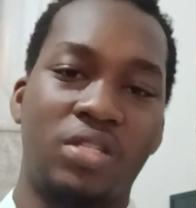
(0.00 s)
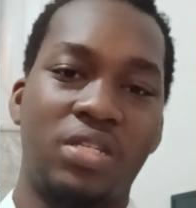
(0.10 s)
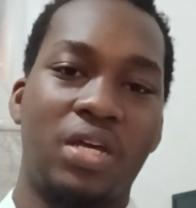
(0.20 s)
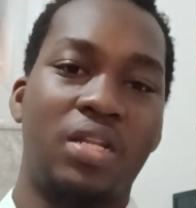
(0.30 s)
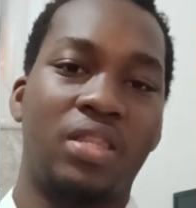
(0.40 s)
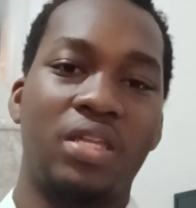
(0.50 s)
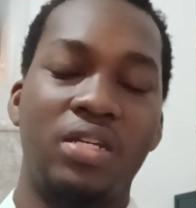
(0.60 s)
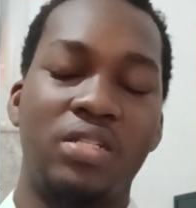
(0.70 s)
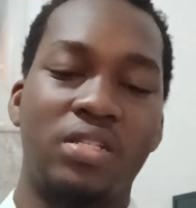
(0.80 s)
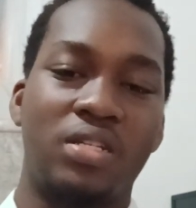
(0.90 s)
these are the
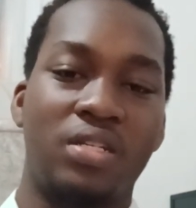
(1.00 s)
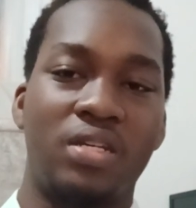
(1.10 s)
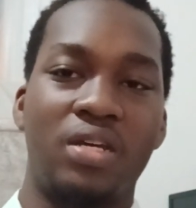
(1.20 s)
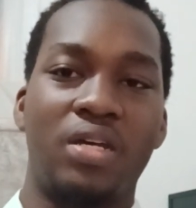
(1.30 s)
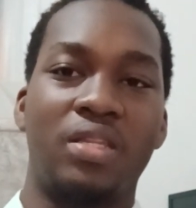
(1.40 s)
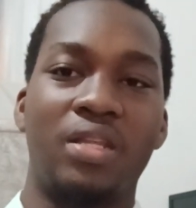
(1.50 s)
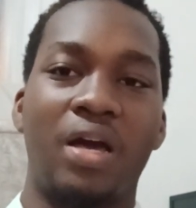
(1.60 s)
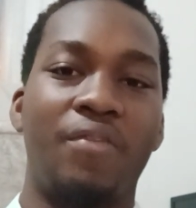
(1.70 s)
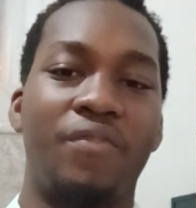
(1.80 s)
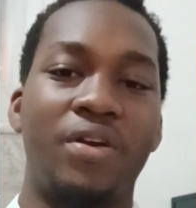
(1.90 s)
things
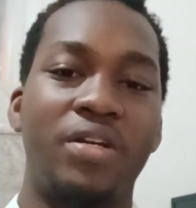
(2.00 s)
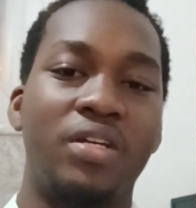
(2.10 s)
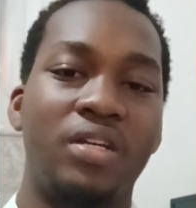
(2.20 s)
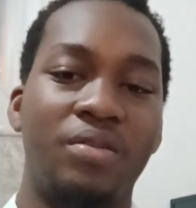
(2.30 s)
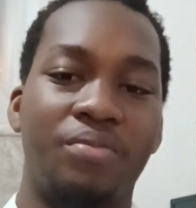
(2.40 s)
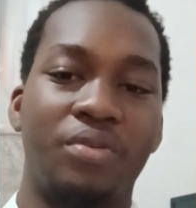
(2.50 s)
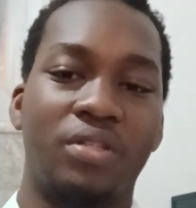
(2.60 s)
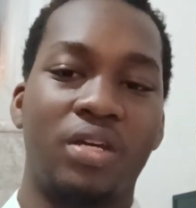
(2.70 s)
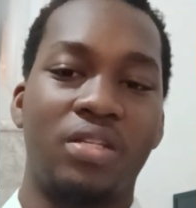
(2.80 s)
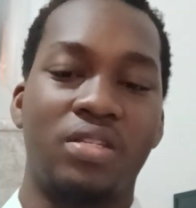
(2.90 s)
that are very
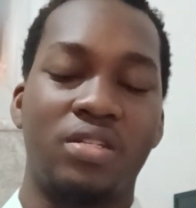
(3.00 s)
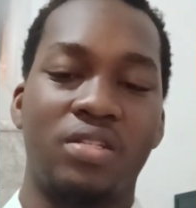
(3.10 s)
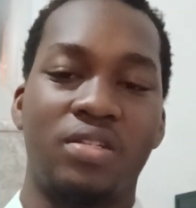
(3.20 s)
important